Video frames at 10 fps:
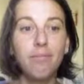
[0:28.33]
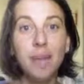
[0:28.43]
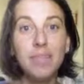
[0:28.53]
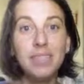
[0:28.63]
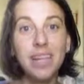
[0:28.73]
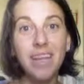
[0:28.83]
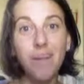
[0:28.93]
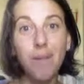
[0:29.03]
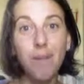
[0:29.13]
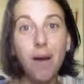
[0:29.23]
a
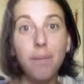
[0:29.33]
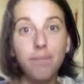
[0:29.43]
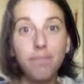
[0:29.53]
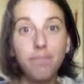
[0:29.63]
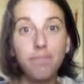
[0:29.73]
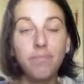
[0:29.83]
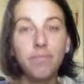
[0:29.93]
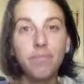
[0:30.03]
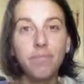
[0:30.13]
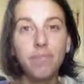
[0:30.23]
stay-at-home mom.
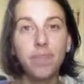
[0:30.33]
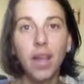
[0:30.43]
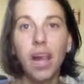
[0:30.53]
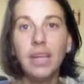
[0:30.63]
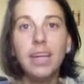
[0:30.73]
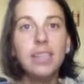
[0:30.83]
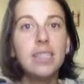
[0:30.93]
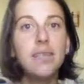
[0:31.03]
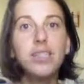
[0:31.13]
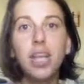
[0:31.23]
I get
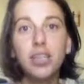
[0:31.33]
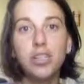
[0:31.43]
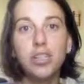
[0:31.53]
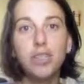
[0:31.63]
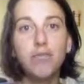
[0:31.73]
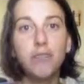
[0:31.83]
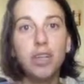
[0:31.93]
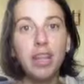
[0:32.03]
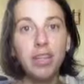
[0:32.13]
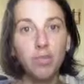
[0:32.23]
some injections of
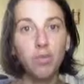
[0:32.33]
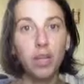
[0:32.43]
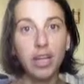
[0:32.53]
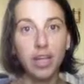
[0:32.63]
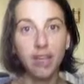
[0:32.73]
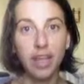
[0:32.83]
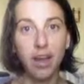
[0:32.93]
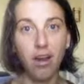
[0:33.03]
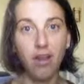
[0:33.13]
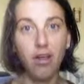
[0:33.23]
freelance work here and
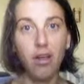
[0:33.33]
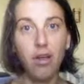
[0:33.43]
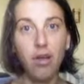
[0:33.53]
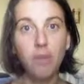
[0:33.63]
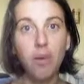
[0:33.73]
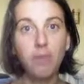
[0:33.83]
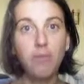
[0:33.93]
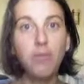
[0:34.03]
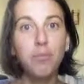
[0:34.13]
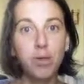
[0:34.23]
there, but
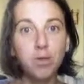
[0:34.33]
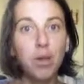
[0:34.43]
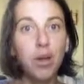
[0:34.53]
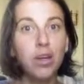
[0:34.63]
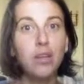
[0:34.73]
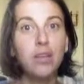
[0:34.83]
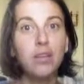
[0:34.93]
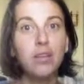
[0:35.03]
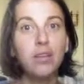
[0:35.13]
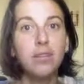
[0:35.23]
for the most part,
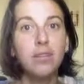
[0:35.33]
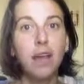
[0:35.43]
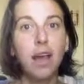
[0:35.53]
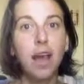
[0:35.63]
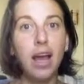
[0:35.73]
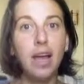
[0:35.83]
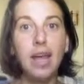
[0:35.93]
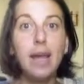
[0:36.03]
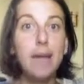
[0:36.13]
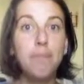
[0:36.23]
I
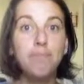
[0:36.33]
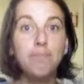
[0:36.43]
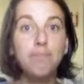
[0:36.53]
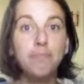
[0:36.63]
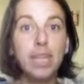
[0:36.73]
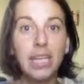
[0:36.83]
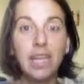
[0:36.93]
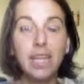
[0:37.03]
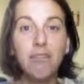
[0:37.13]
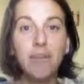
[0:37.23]
am
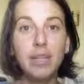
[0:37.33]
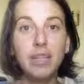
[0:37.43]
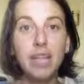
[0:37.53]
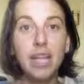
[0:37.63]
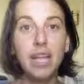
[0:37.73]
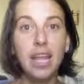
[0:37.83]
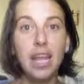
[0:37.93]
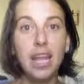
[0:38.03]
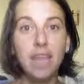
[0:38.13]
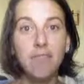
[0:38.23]
taking care of my son
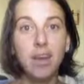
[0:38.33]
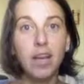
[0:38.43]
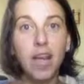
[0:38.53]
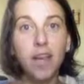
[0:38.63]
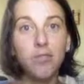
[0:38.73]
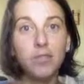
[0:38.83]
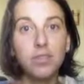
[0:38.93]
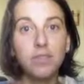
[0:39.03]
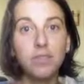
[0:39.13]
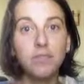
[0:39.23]
and running a
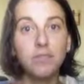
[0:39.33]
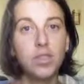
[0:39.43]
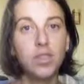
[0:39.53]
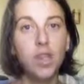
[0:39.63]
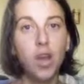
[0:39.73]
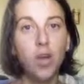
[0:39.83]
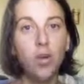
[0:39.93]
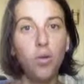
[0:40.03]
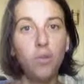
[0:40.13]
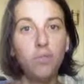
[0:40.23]
house.
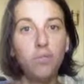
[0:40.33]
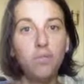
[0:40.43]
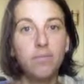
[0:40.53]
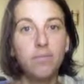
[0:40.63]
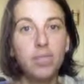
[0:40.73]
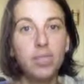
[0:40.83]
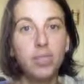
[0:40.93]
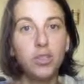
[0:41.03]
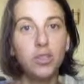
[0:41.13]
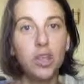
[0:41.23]
So it
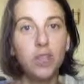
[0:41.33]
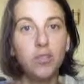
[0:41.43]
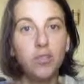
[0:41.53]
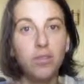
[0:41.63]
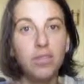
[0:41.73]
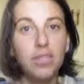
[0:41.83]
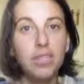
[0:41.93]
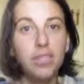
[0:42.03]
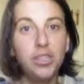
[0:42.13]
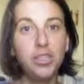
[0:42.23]
turns out the
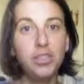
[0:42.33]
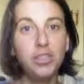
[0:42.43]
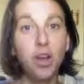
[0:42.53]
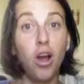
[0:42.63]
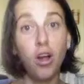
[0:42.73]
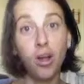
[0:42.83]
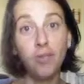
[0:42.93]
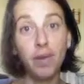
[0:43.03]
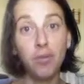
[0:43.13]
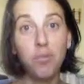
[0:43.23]
dishes
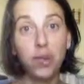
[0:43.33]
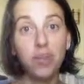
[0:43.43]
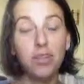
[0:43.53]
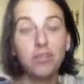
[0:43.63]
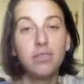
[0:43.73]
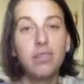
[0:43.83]
are my work,